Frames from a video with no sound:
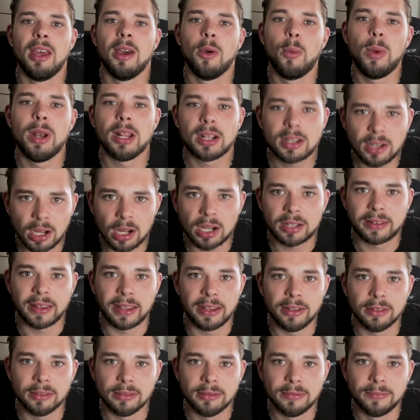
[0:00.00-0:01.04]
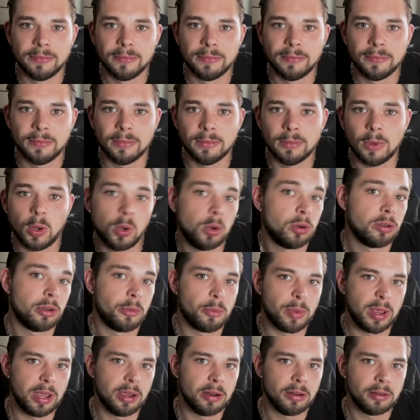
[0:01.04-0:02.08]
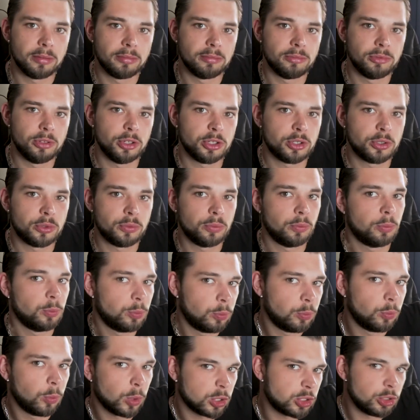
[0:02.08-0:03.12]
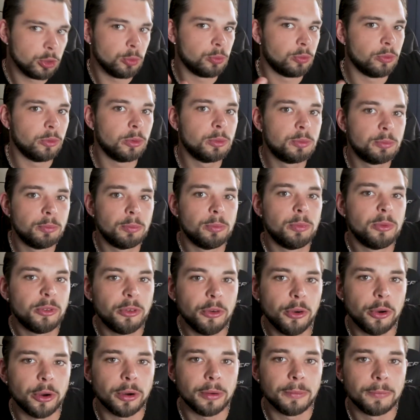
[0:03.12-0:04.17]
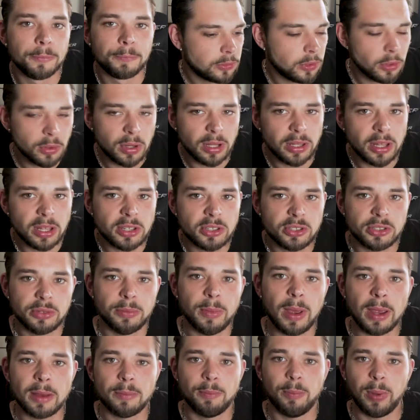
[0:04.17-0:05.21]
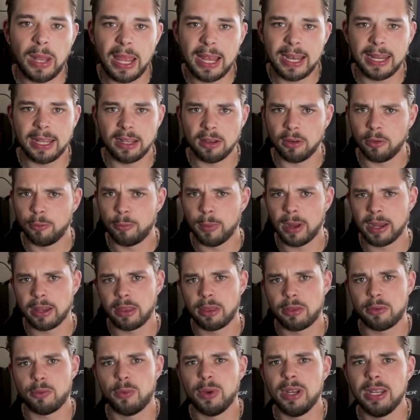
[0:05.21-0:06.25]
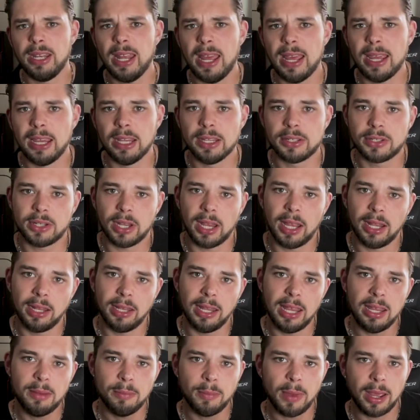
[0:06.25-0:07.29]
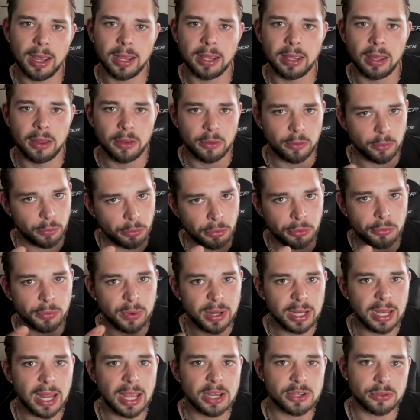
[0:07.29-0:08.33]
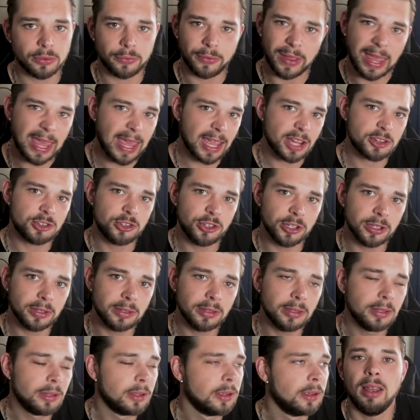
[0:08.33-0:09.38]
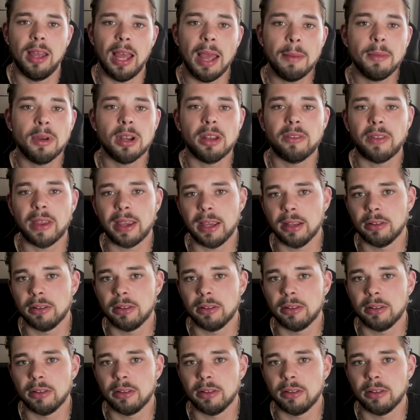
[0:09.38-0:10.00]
with a cocktail or a beer, just what you prefer. So that's my planning of my 3 days. And in my 3 days of action, I'm gonna